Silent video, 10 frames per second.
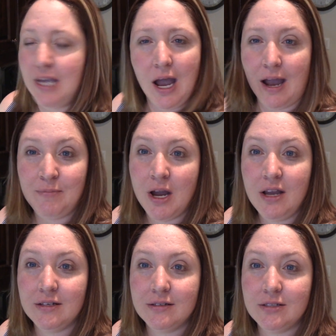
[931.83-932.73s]
Yeah, I'm
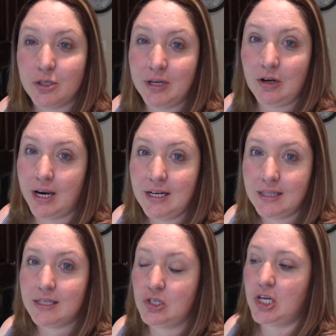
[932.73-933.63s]
not doing great at
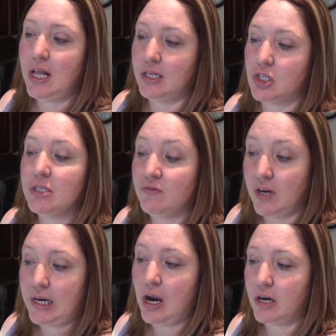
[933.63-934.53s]
this challenge. It's
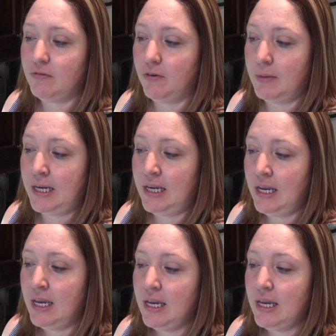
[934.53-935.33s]
very hard for me.